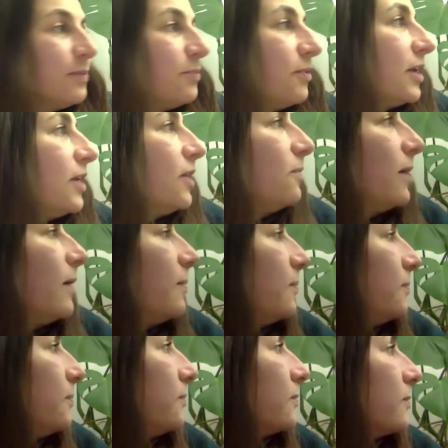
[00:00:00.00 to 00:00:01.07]
bring you.
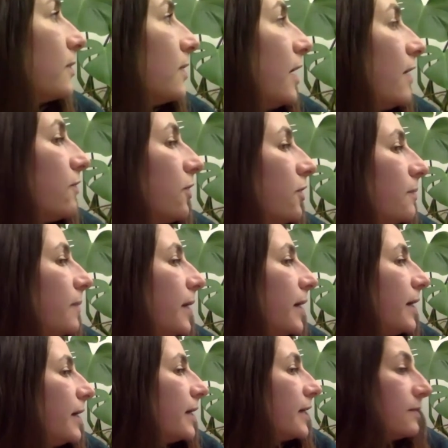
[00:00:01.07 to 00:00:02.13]
Um, I've got to
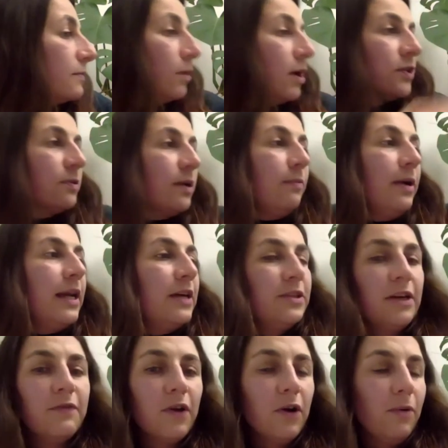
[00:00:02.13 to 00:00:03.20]
make it worked quite well
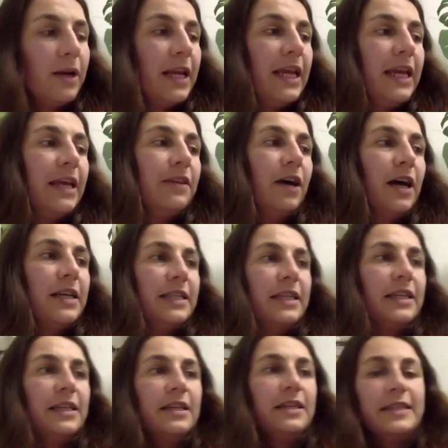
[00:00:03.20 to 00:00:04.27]
actually. I've got one here that I
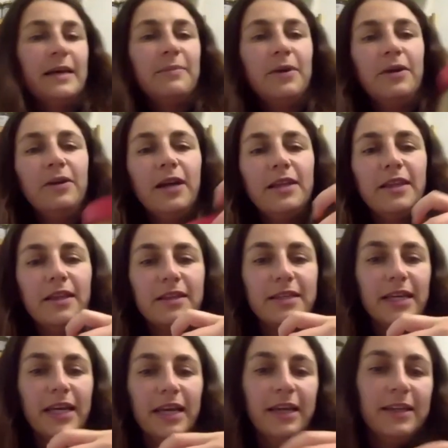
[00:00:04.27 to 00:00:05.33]
did in a demo like the other
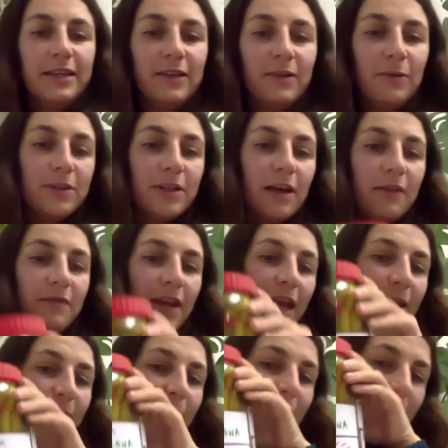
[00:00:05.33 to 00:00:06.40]
day, which I've
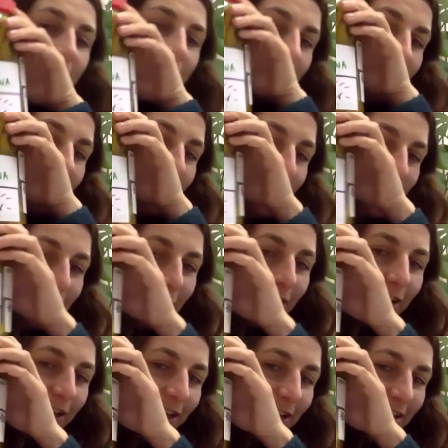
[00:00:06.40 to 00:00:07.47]
named Buck
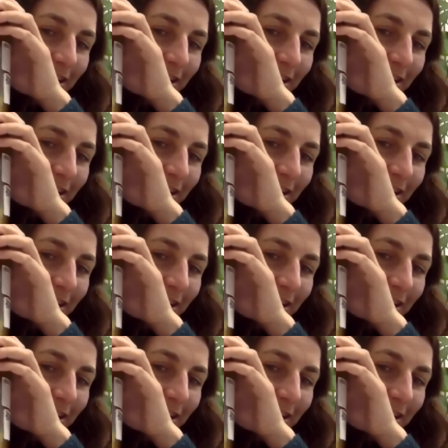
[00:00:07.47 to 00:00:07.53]
Corona.